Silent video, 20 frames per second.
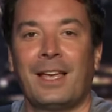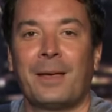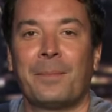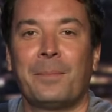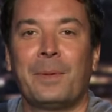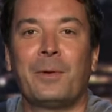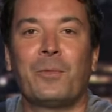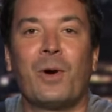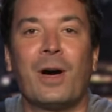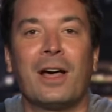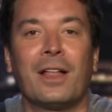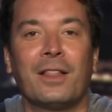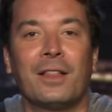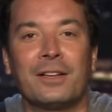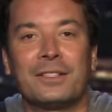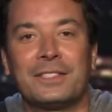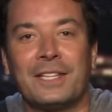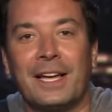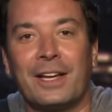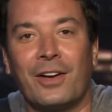Meanwhile, it
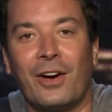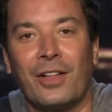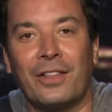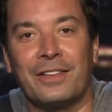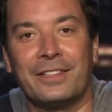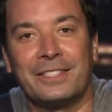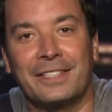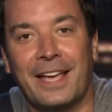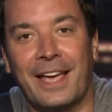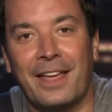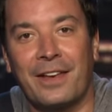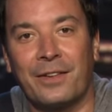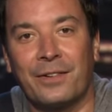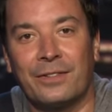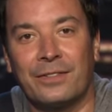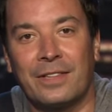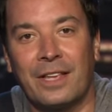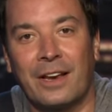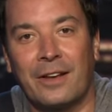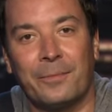looks like all the
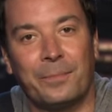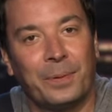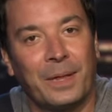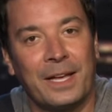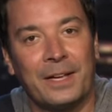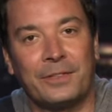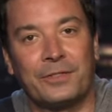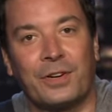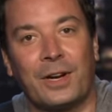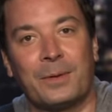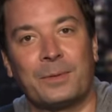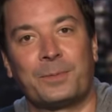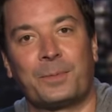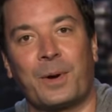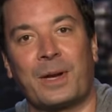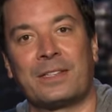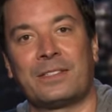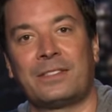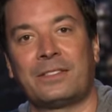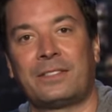scandals that have plagued Trump's
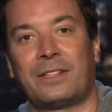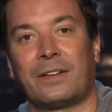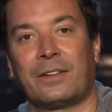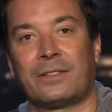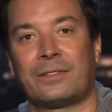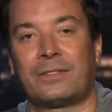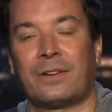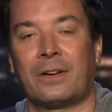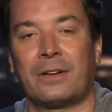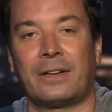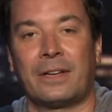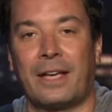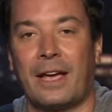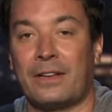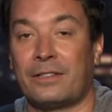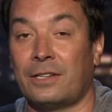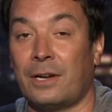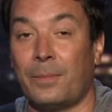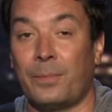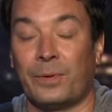presidency are starting to
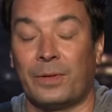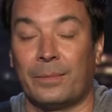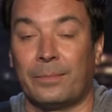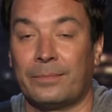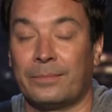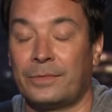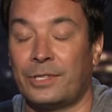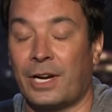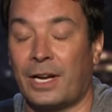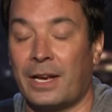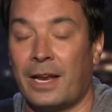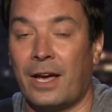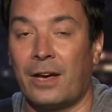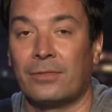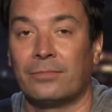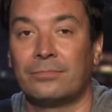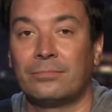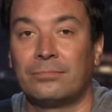catch up with him. Check it out.